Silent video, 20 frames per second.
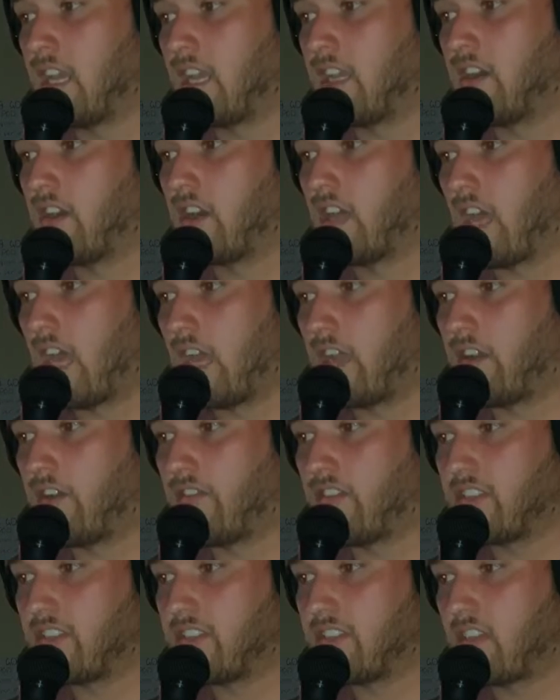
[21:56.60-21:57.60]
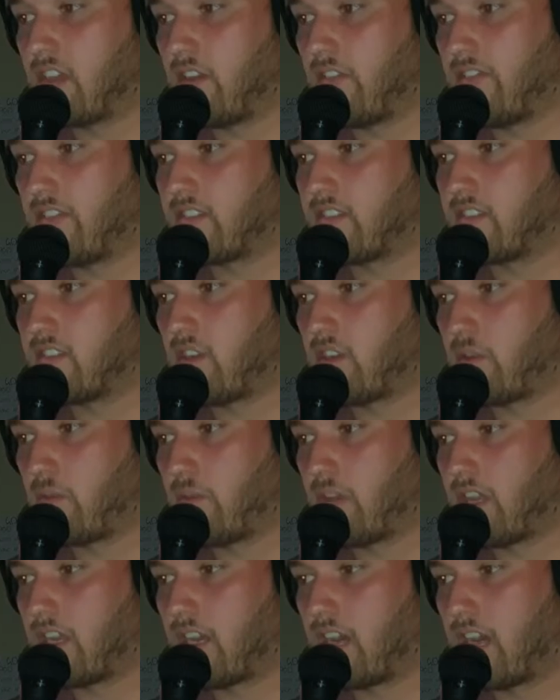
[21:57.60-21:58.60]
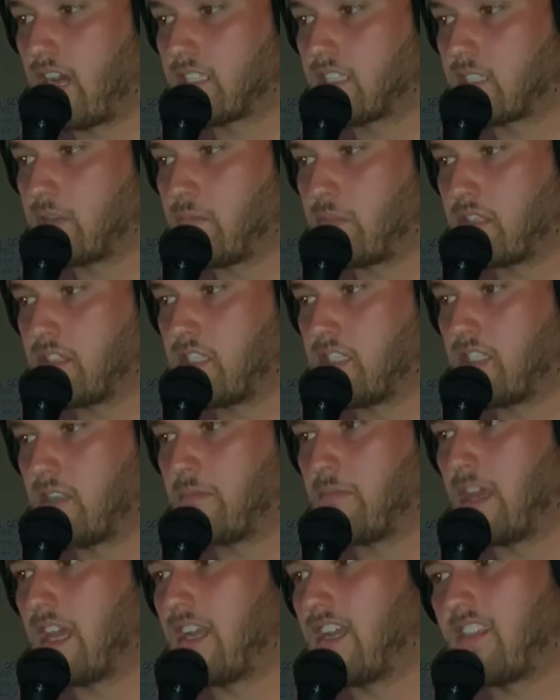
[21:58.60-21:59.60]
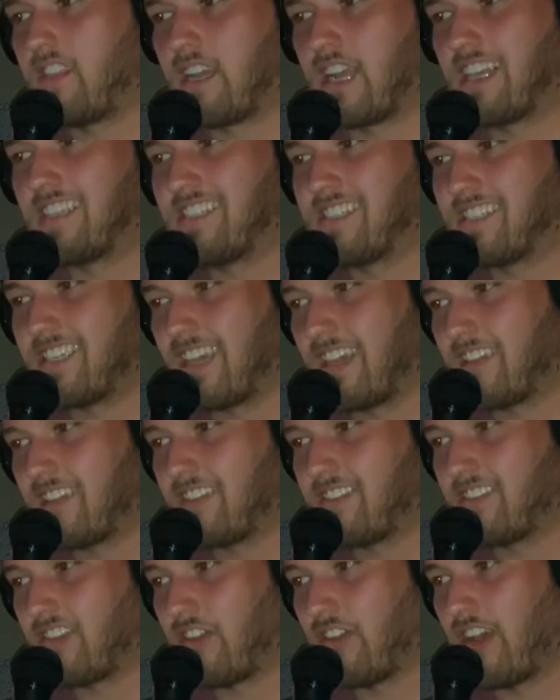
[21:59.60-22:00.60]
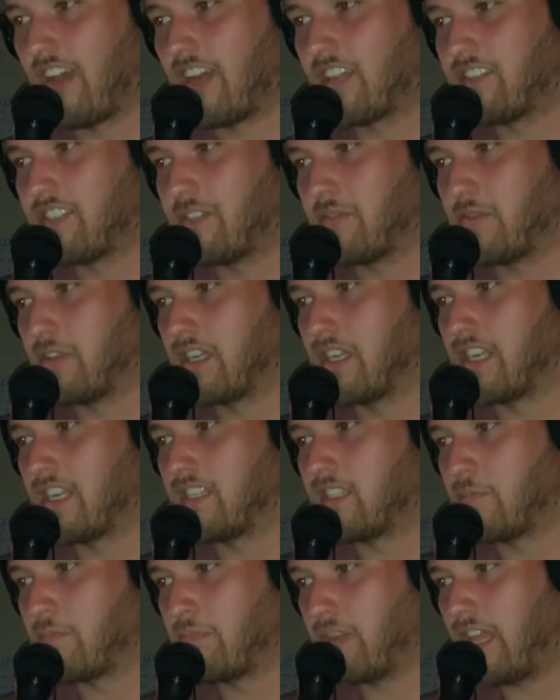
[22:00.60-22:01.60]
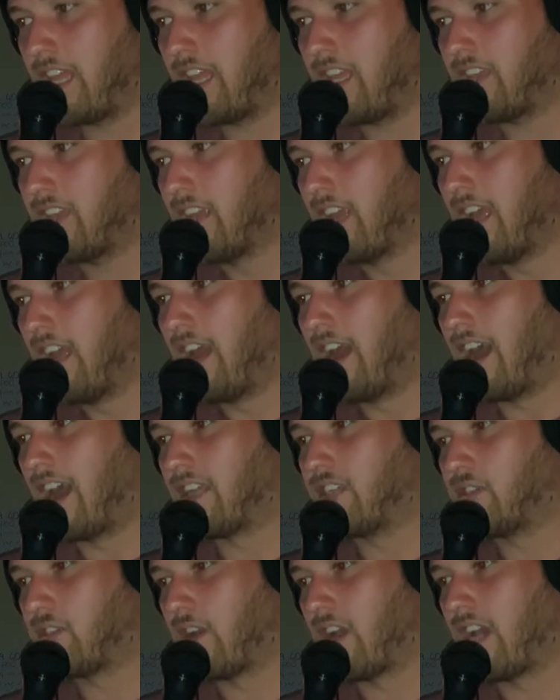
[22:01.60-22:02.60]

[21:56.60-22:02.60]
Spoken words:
In and of itself, it's not a weird ask, but she demanded that I sucked so hard she wanted it to bleed. I